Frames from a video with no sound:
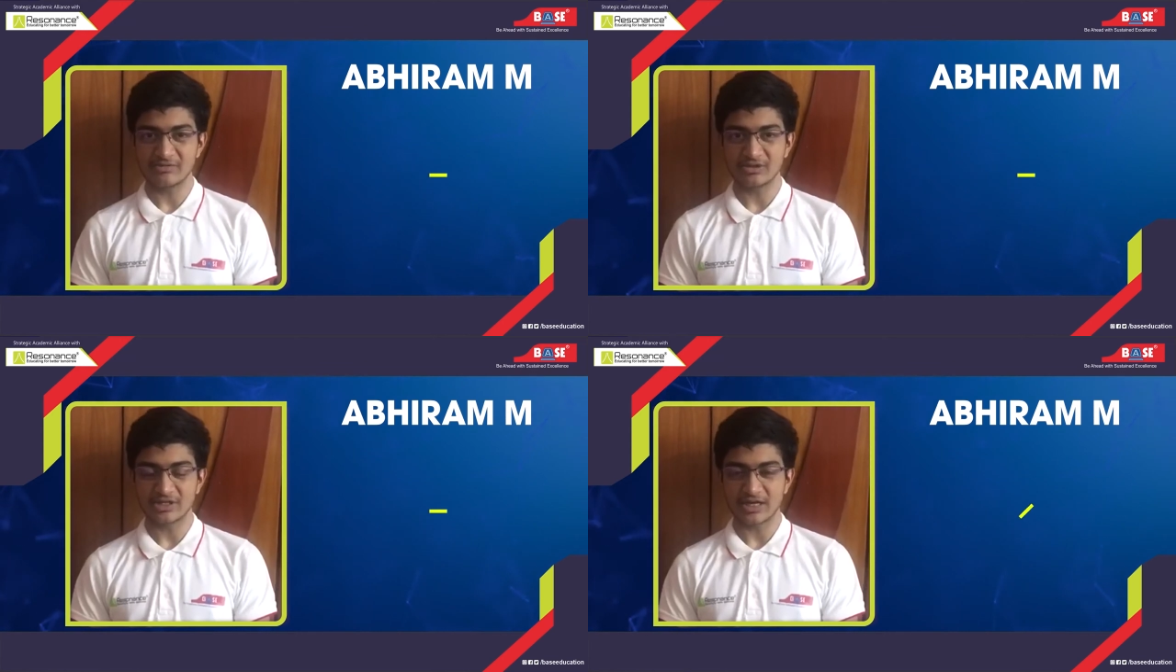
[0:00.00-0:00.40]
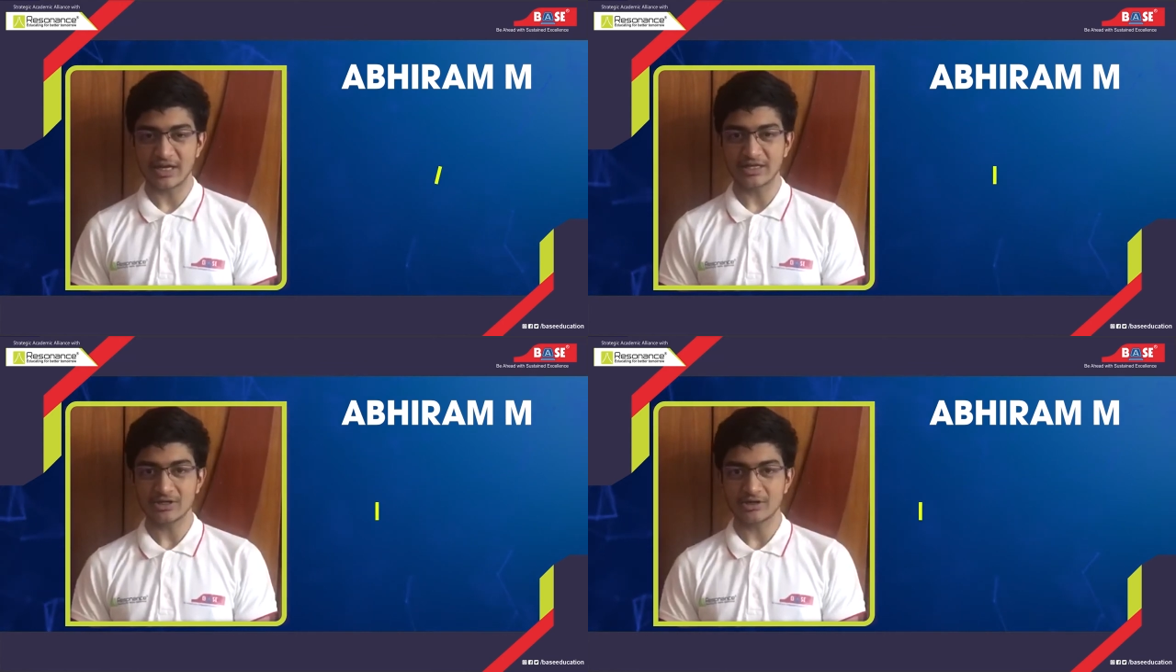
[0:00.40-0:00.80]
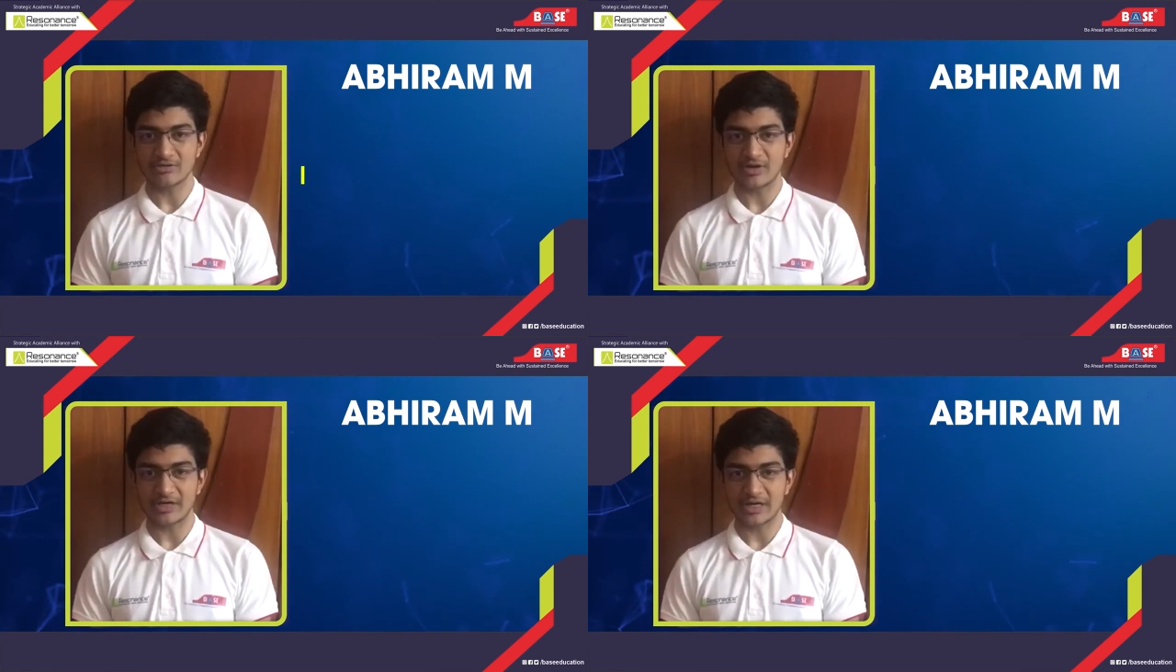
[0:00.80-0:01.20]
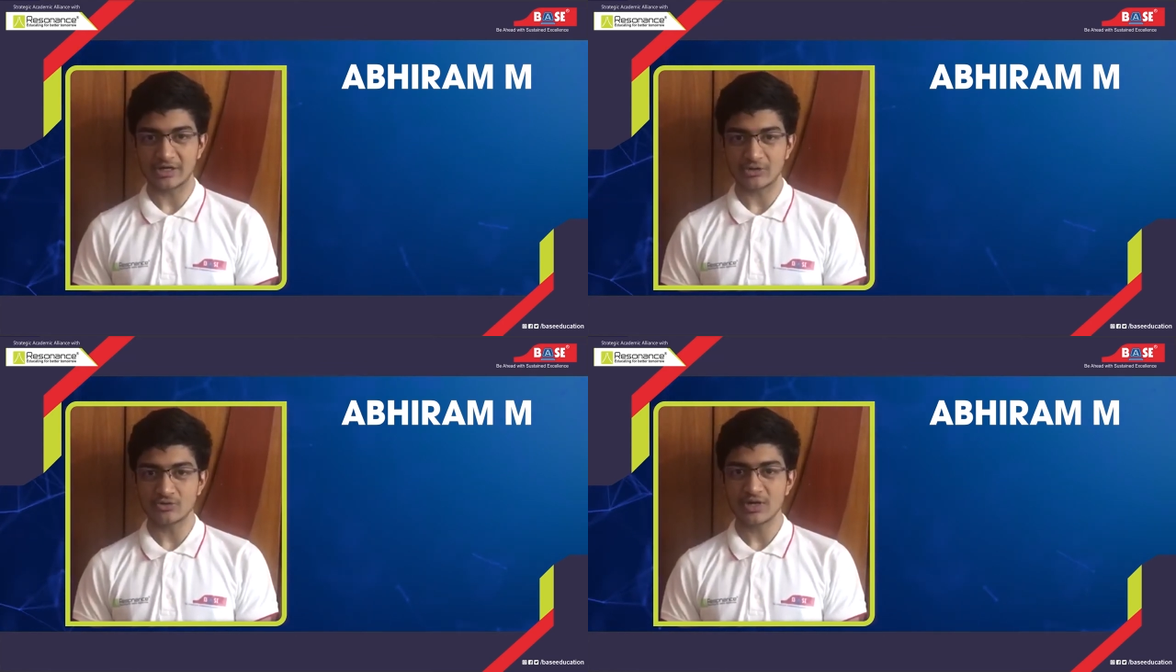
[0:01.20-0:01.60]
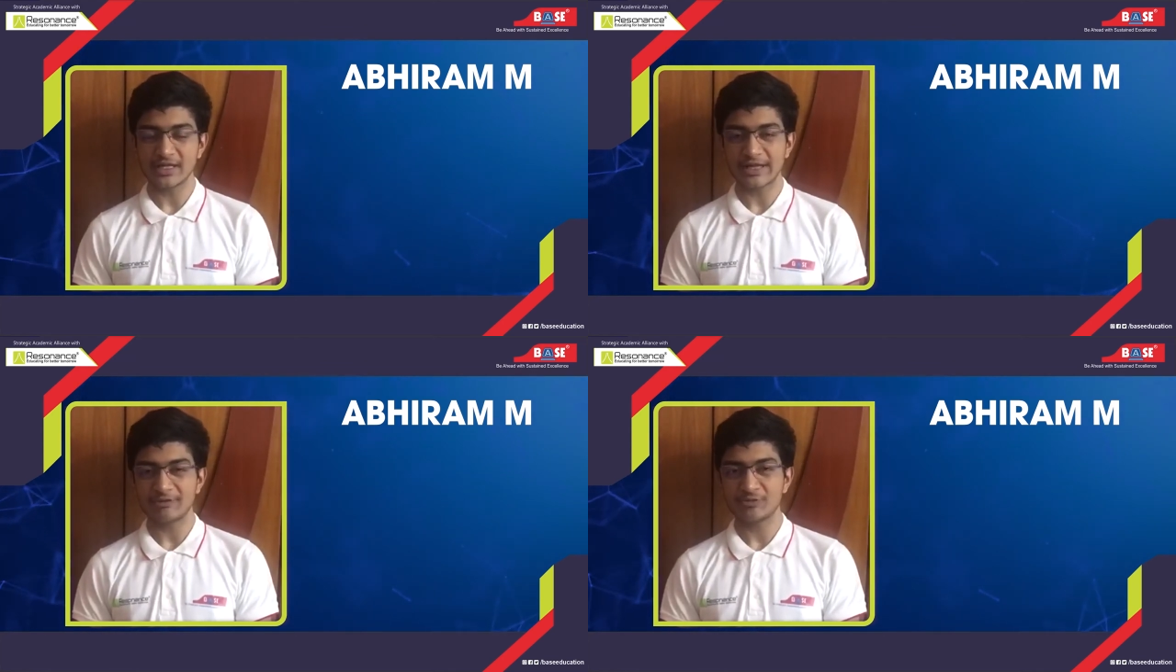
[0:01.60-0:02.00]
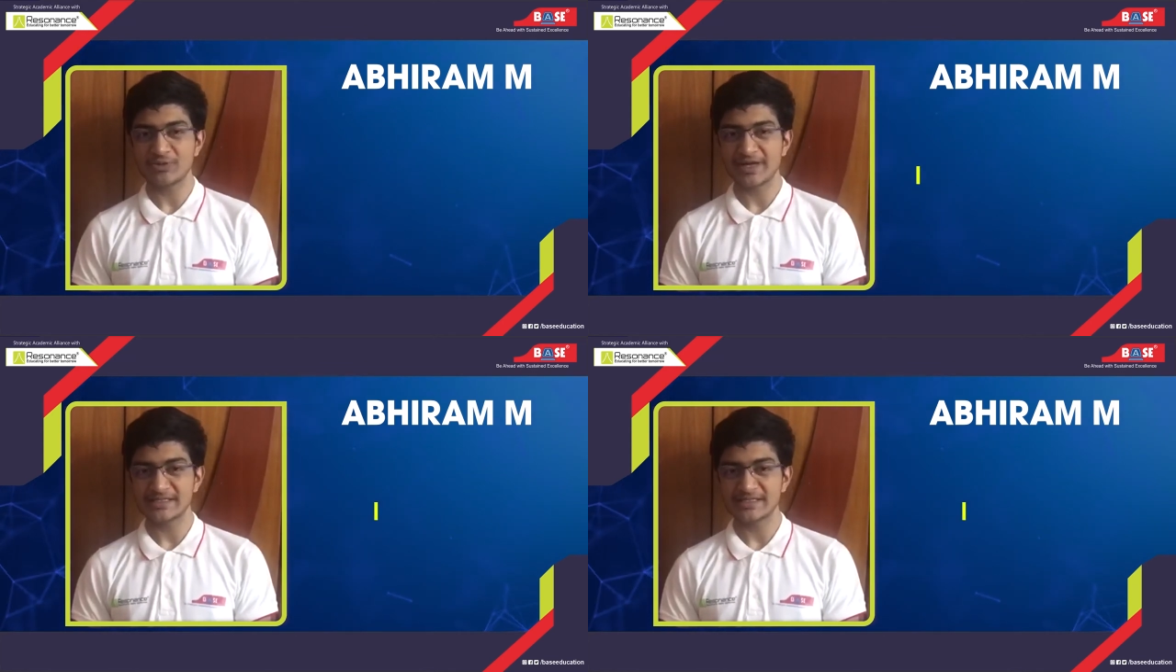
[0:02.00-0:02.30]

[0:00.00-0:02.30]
with a rank of 102 and a KVPY